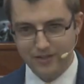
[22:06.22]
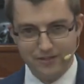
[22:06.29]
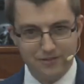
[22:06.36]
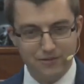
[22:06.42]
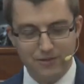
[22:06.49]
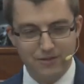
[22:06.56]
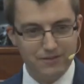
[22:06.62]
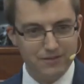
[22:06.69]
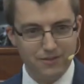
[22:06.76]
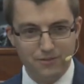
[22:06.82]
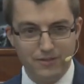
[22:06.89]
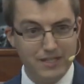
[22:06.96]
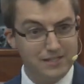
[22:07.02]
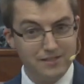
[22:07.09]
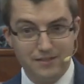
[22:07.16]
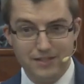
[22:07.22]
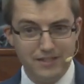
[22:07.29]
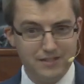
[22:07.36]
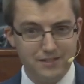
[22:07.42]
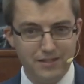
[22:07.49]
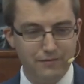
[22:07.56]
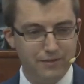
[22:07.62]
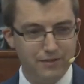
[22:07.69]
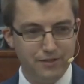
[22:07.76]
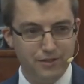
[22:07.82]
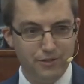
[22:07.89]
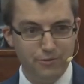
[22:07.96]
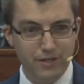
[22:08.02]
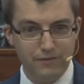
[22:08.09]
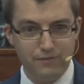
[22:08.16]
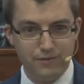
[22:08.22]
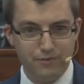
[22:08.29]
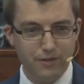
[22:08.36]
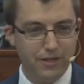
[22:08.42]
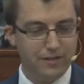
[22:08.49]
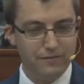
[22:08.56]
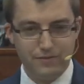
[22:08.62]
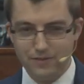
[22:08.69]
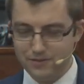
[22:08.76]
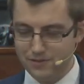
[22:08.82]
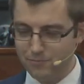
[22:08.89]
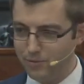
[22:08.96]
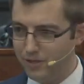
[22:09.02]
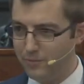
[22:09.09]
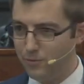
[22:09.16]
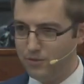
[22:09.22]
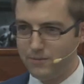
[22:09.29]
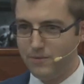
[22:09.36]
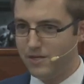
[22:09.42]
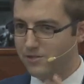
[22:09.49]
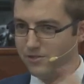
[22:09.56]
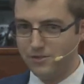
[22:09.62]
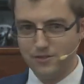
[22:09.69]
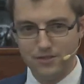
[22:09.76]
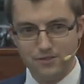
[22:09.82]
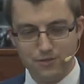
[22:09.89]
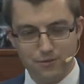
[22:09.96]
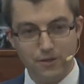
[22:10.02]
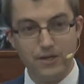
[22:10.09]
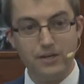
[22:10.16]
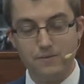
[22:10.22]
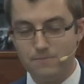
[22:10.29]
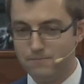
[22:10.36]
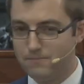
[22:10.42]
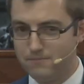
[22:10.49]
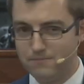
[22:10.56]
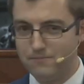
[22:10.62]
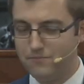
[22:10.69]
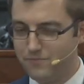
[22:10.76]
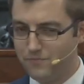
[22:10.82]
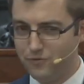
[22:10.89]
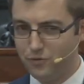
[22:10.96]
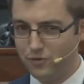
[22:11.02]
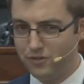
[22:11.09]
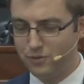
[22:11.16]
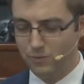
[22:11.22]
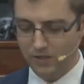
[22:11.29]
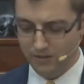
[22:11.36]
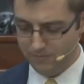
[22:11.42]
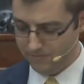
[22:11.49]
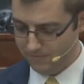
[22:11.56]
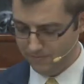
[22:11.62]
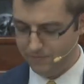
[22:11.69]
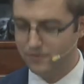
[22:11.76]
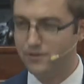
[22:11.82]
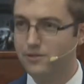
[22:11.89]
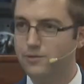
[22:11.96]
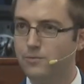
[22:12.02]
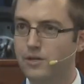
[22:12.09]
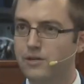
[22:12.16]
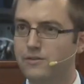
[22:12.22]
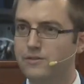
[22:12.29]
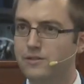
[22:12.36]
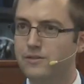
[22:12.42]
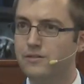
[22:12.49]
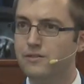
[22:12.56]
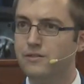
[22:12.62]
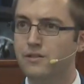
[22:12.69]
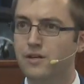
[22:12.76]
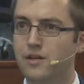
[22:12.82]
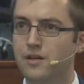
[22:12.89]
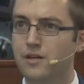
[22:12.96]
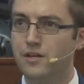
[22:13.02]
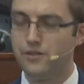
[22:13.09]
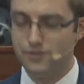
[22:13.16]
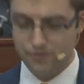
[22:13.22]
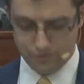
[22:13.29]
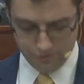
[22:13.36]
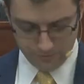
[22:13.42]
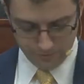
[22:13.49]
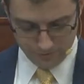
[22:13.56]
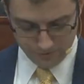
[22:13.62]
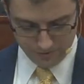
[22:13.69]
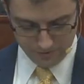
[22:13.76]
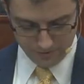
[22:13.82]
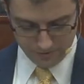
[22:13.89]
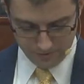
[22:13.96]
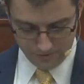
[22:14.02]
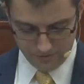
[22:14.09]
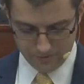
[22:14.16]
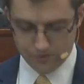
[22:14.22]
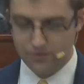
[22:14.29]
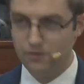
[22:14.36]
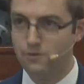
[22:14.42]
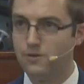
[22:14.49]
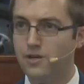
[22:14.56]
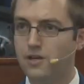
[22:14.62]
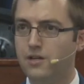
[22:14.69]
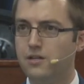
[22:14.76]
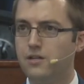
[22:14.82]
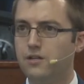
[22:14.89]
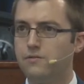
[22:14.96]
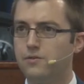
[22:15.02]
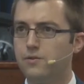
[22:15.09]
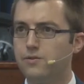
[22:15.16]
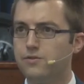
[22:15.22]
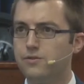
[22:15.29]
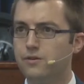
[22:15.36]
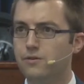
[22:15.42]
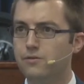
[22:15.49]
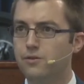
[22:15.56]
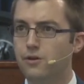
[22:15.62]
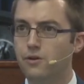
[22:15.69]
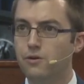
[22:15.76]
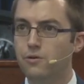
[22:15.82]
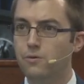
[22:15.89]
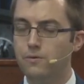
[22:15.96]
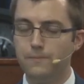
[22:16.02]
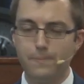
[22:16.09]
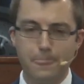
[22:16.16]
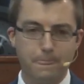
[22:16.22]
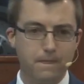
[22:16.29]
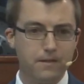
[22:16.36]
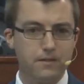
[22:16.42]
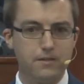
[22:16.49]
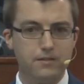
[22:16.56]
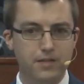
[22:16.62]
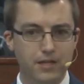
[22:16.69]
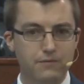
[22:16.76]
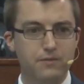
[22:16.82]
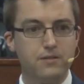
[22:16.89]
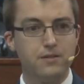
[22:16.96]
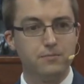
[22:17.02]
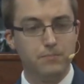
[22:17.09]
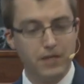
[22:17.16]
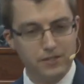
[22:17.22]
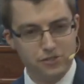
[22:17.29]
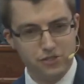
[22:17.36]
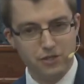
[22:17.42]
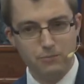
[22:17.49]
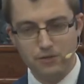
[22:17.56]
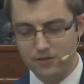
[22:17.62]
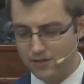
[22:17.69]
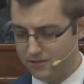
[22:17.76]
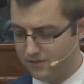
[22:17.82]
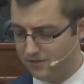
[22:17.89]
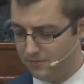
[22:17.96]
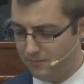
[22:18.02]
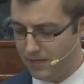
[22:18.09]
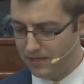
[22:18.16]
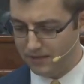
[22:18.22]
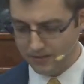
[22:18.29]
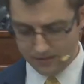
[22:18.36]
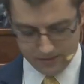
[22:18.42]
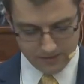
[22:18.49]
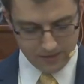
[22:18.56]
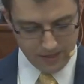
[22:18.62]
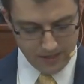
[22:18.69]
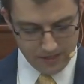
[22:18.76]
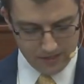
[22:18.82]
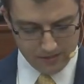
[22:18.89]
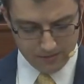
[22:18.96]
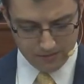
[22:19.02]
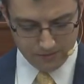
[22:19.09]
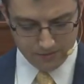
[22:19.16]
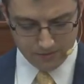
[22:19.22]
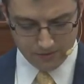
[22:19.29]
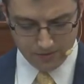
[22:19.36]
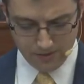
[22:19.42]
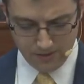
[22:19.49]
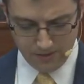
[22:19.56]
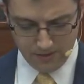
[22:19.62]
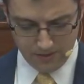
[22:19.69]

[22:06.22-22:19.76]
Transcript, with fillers: like uh, you know he's he's living the Hugh Hefner life. This is Playboy Mansion. It's great for a little while a while, and then the, the trouble's going to start. So, of course, y'all know uh, David and Bathsheba, that's the main stain on